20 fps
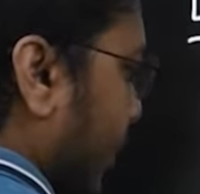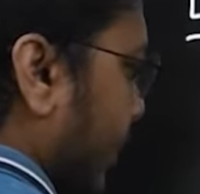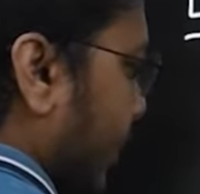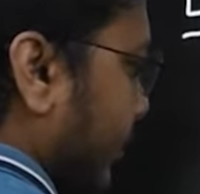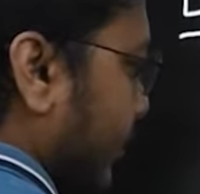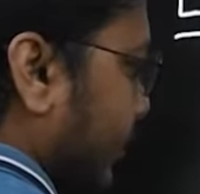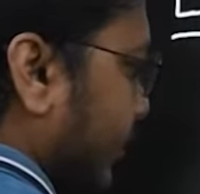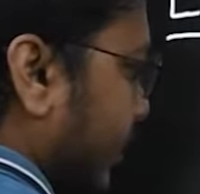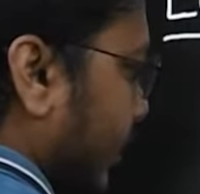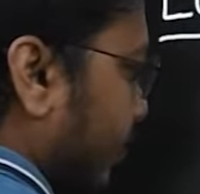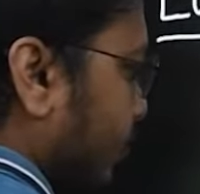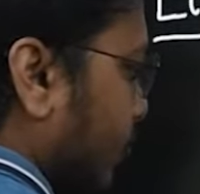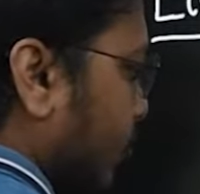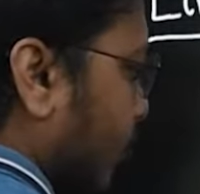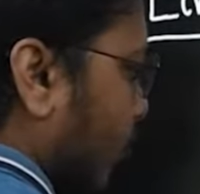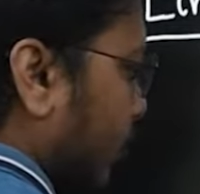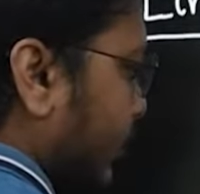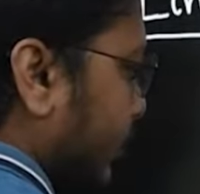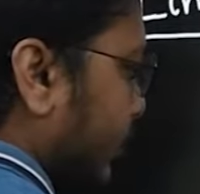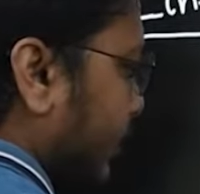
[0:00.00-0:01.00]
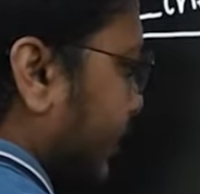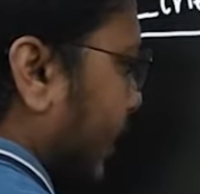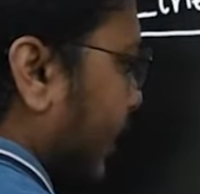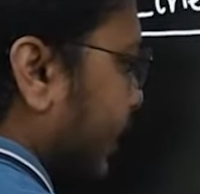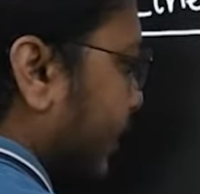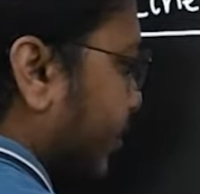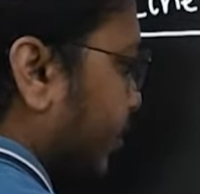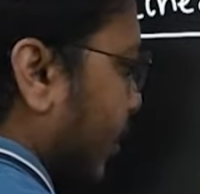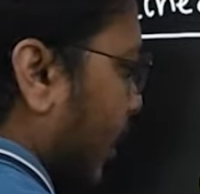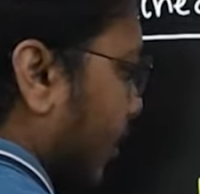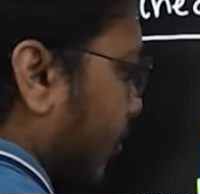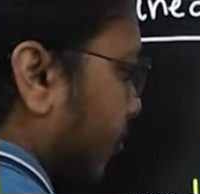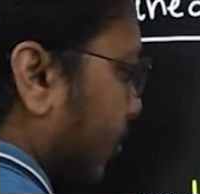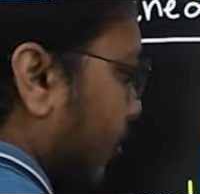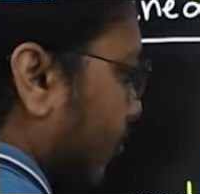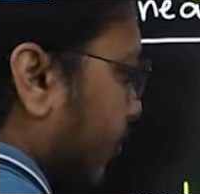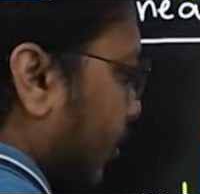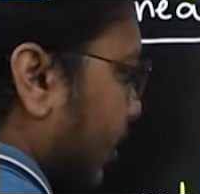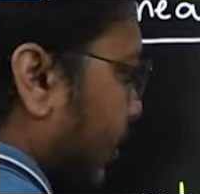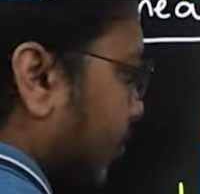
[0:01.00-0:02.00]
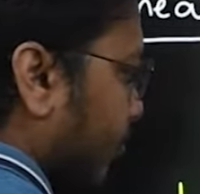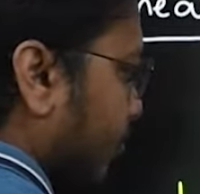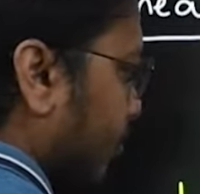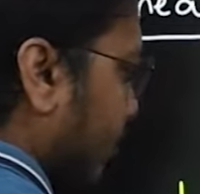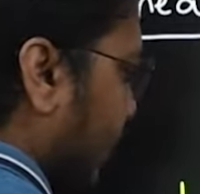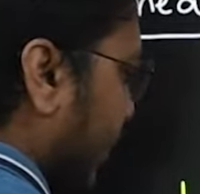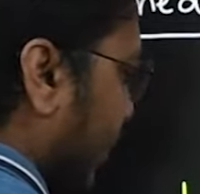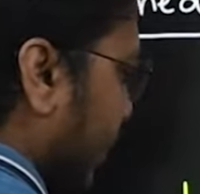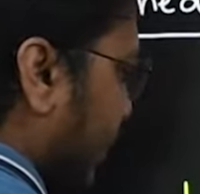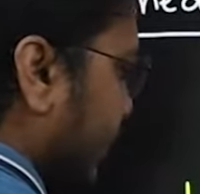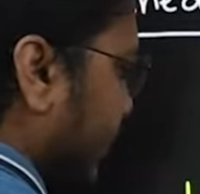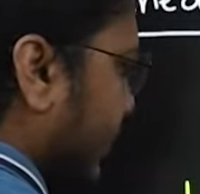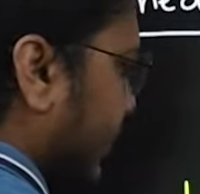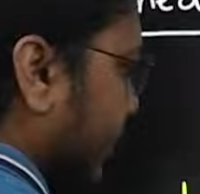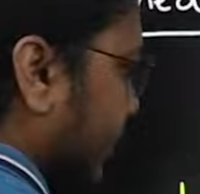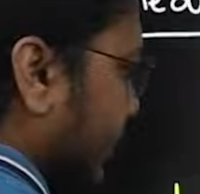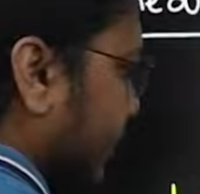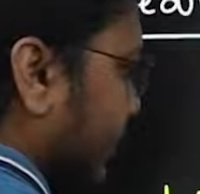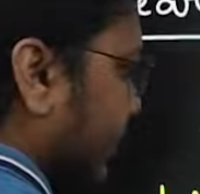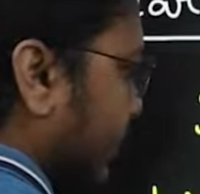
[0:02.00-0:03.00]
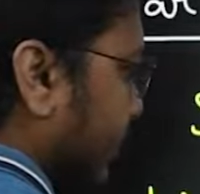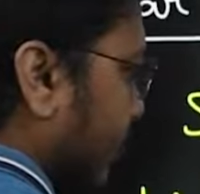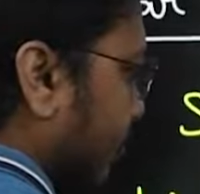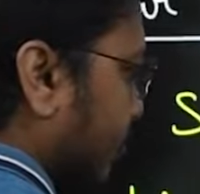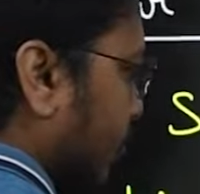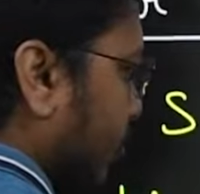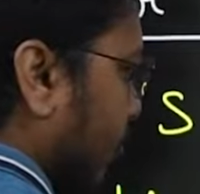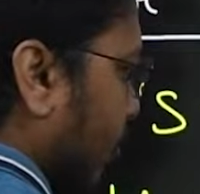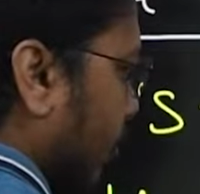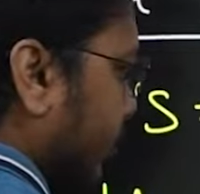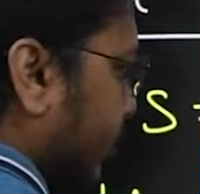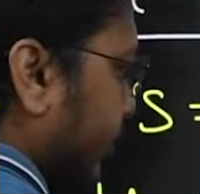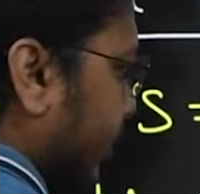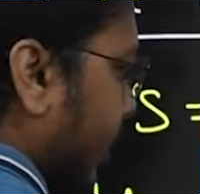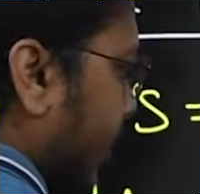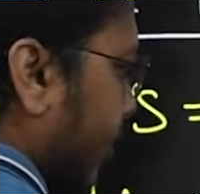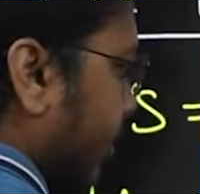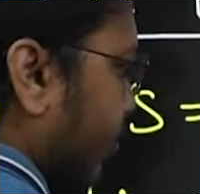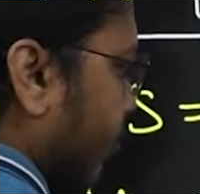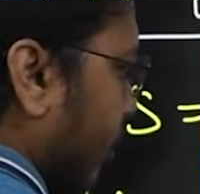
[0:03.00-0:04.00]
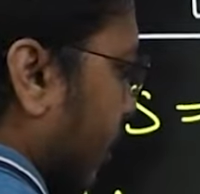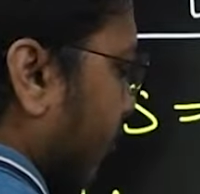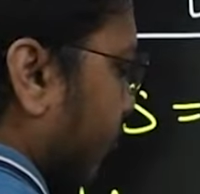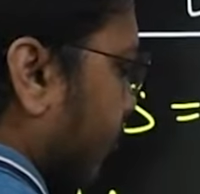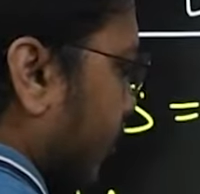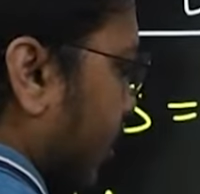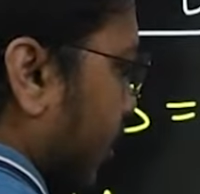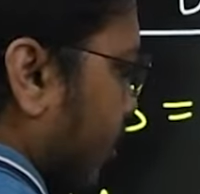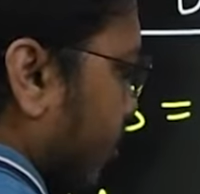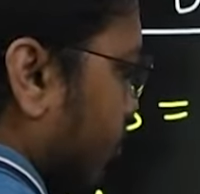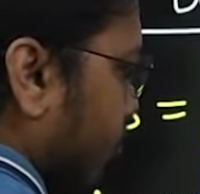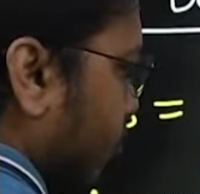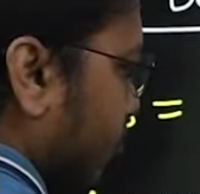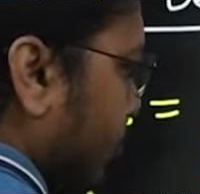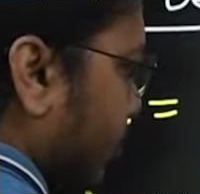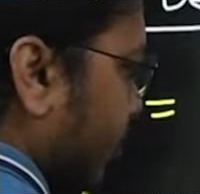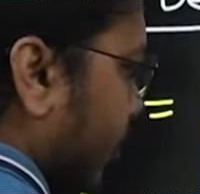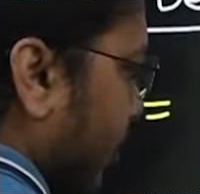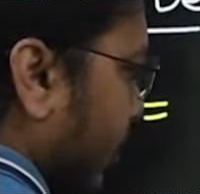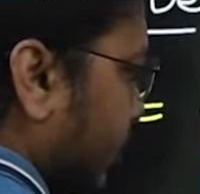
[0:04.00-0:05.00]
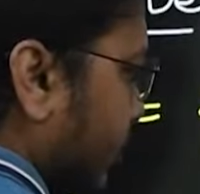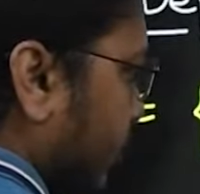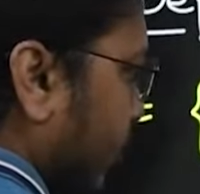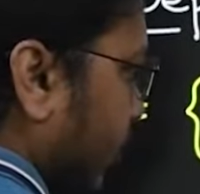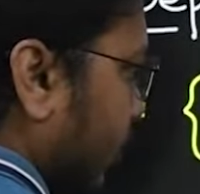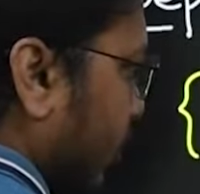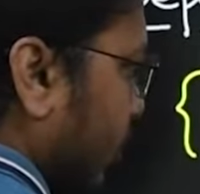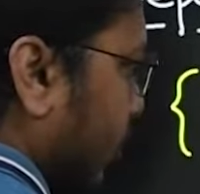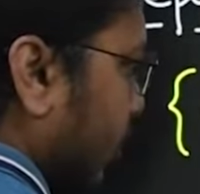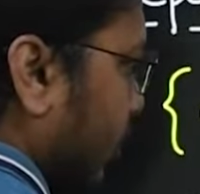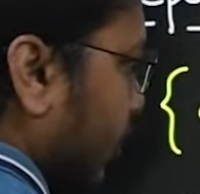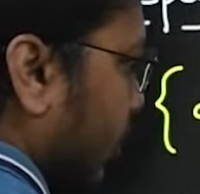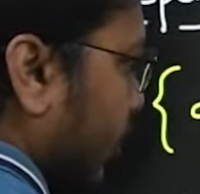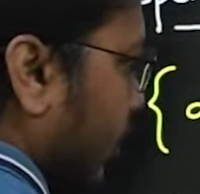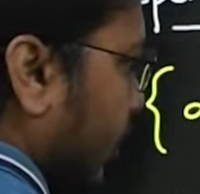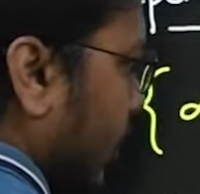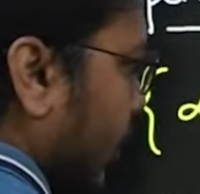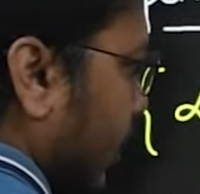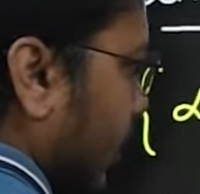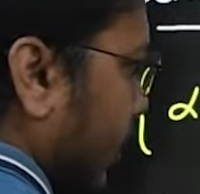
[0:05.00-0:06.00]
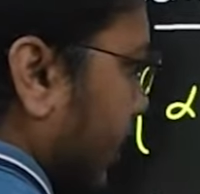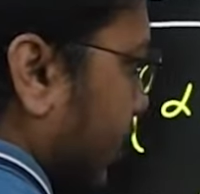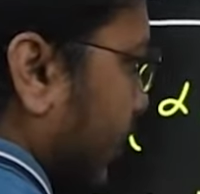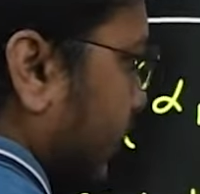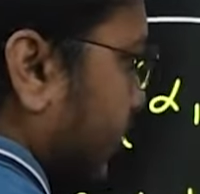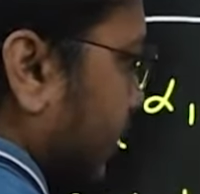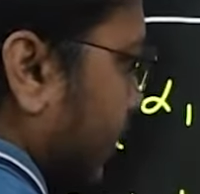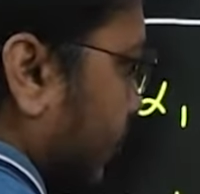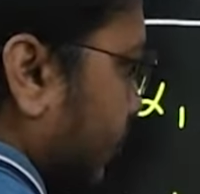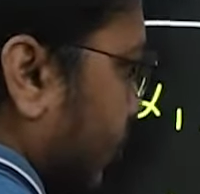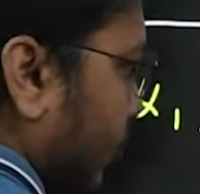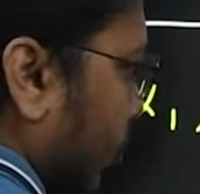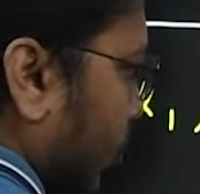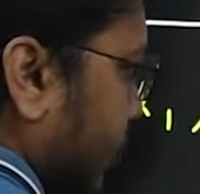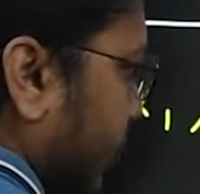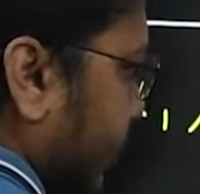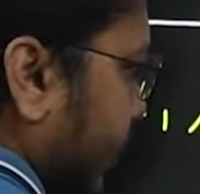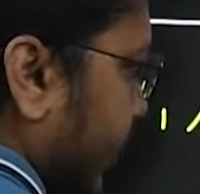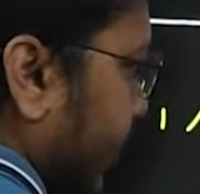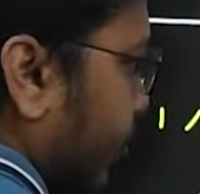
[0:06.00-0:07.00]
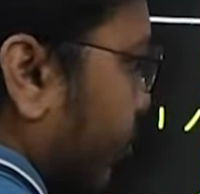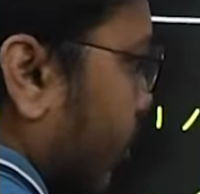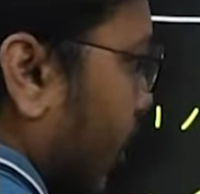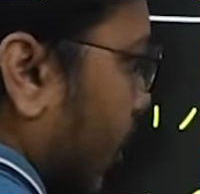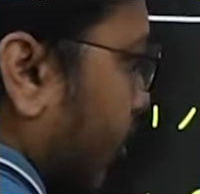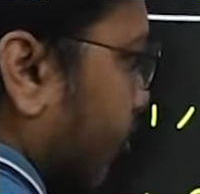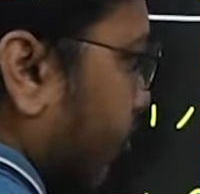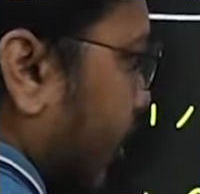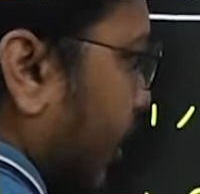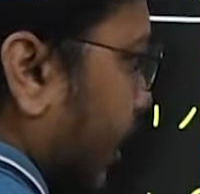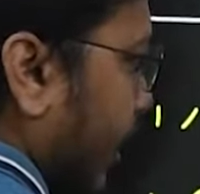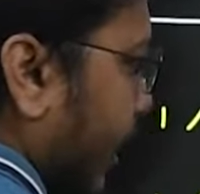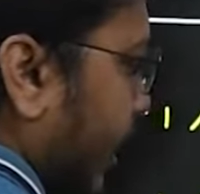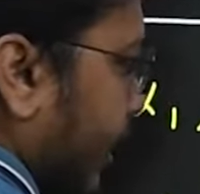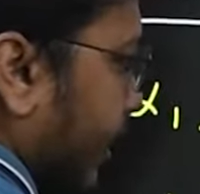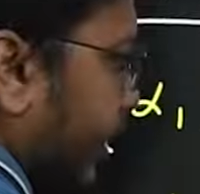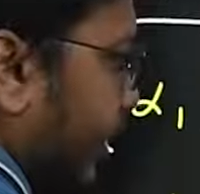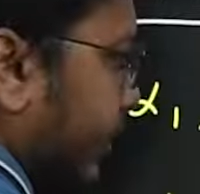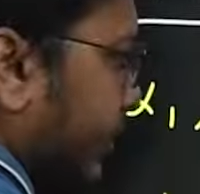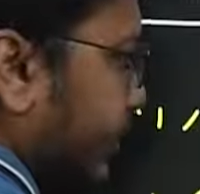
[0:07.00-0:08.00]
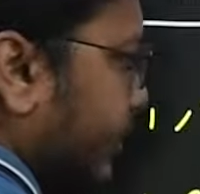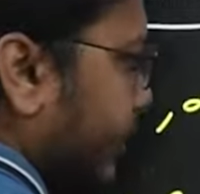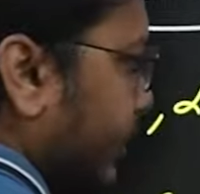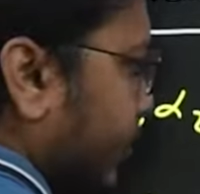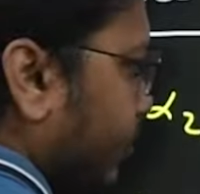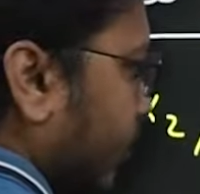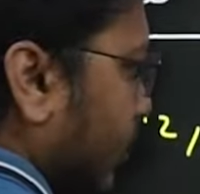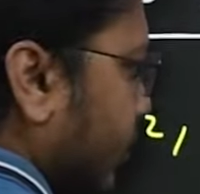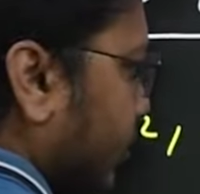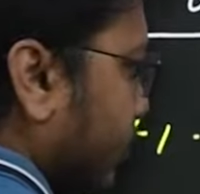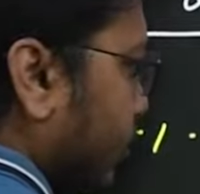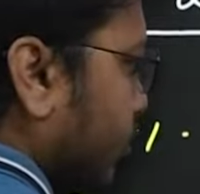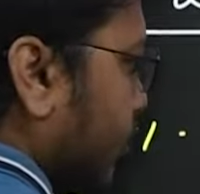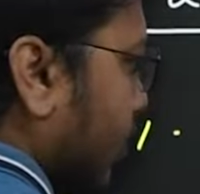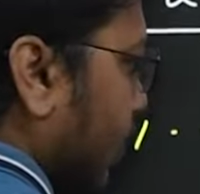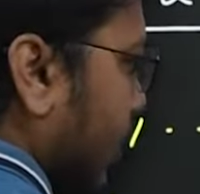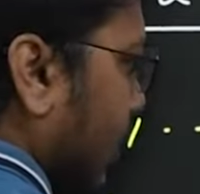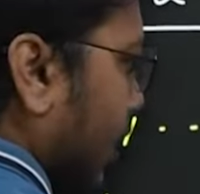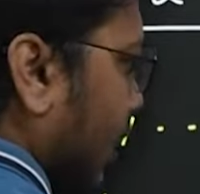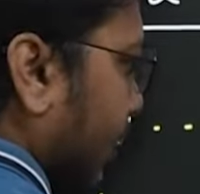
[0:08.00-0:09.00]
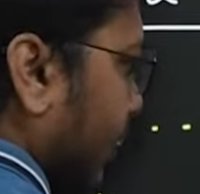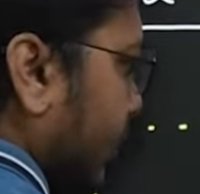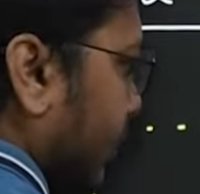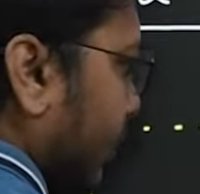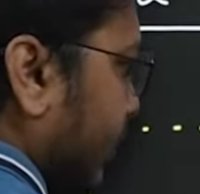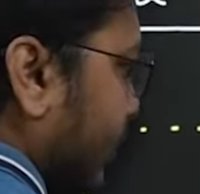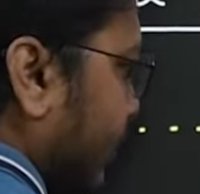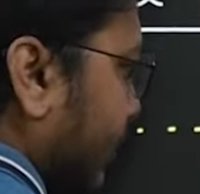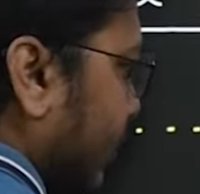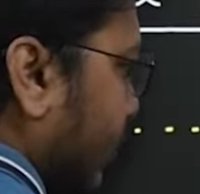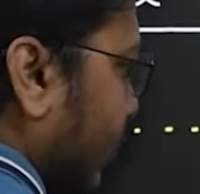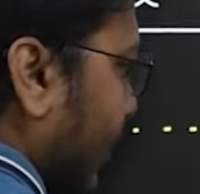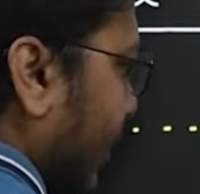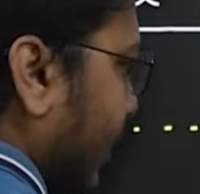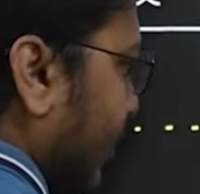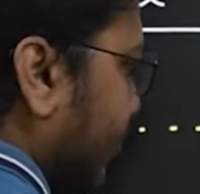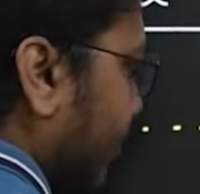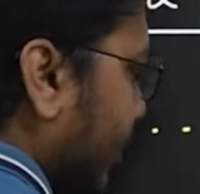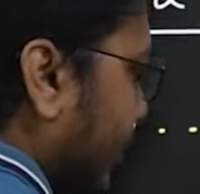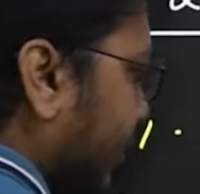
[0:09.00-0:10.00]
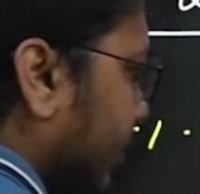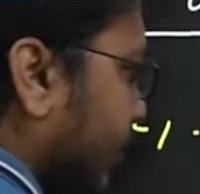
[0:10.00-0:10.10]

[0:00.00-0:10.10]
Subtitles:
some constant into alpha 1 plus some constant into alpha 2 plus dot dot dot some constant into alpha n is equals to the zero element,